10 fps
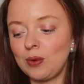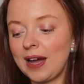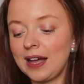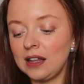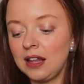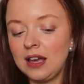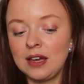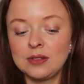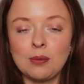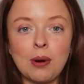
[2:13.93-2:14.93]
well,
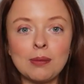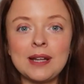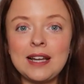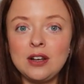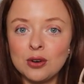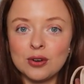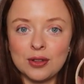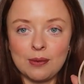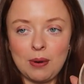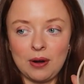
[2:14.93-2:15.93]
they'll probably
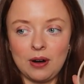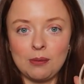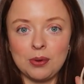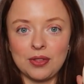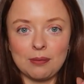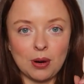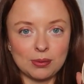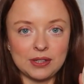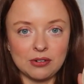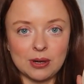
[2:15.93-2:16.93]
look the part, but they're
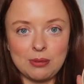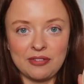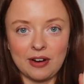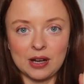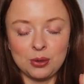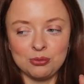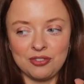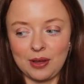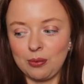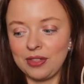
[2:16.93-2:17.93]
probably not going to be very
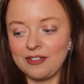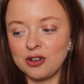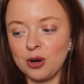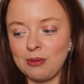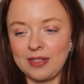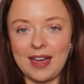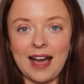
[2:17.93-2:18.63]
comfy. Well, they've come and they